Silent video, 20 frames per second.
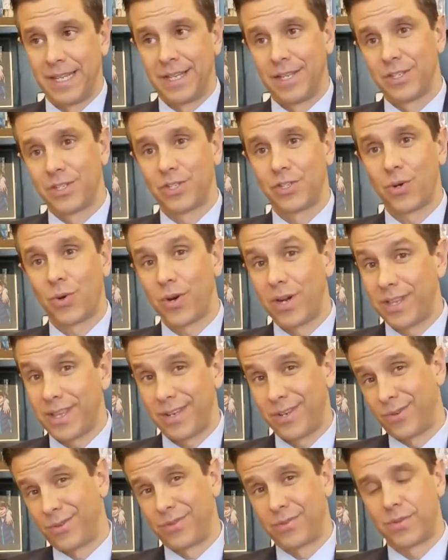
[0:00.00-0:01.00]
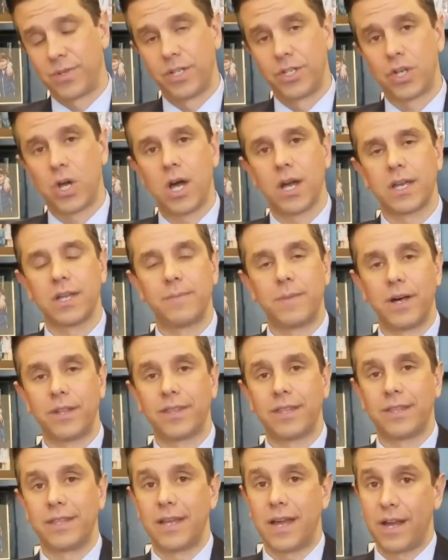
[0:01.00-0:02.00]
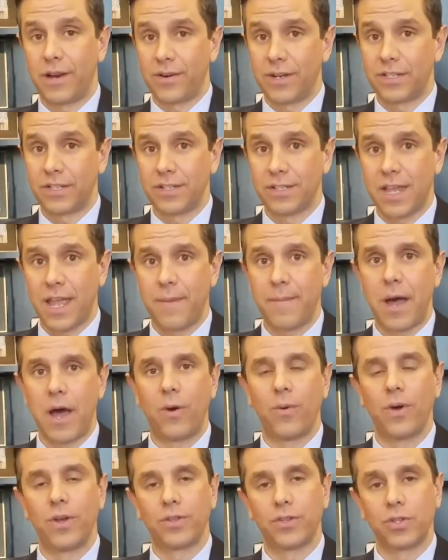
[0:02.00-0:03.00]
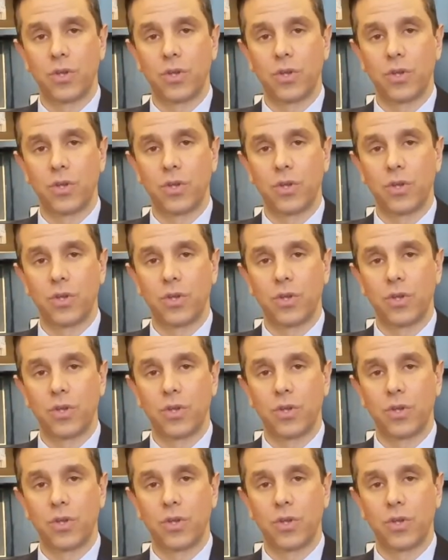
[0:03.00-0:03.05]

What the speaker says: story that no one's really talking about that the IRS just came out with.